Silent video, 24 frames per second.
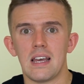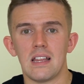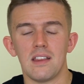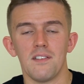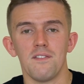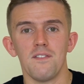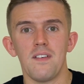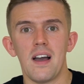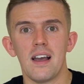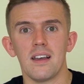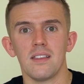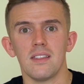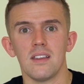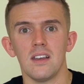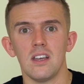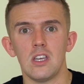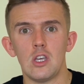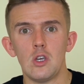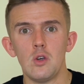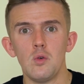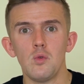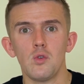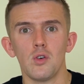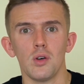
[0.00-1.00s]
the fact that
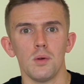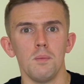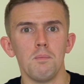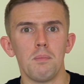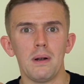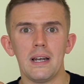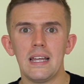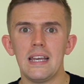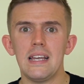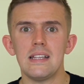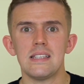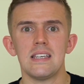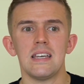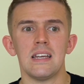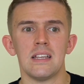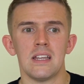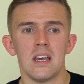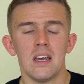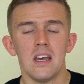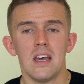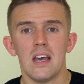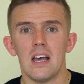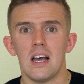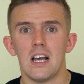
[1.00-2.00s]
you
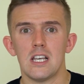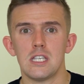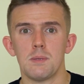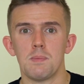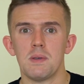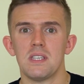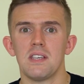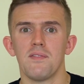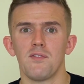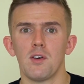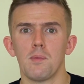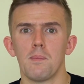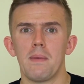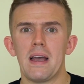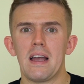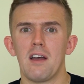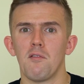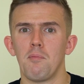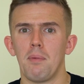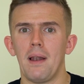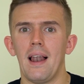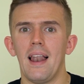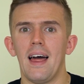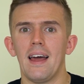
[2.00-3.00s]
completed a specific amount
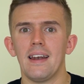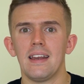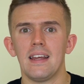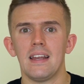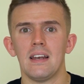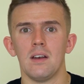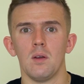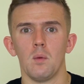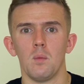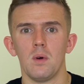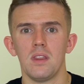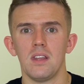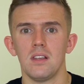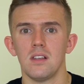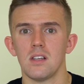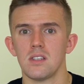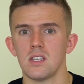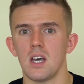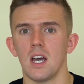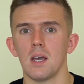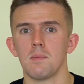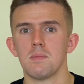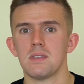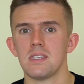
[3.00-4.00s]
of planning within the
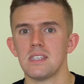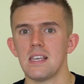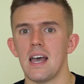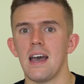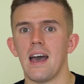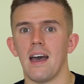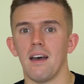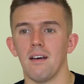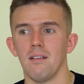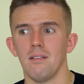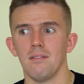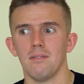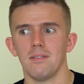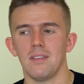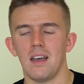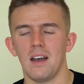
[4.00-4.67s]
time set,